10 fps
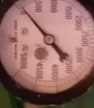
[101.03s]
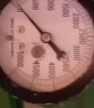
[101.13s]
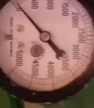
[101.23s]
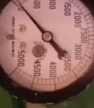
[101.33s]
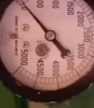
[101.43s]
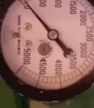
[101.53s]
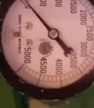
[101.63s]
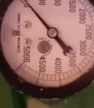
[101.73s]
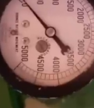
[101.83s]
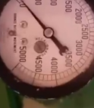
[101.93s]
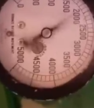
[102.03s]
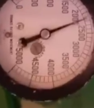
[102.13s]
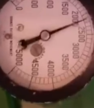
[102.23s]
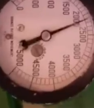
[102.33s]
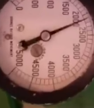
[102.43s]

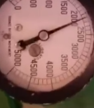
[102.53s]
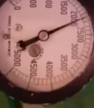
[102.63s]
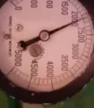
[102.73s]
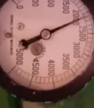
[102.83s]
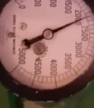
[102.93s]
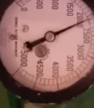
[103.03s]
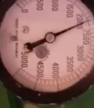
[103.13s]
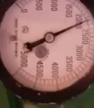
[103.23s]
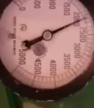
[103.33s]
No one is speaking in this clip.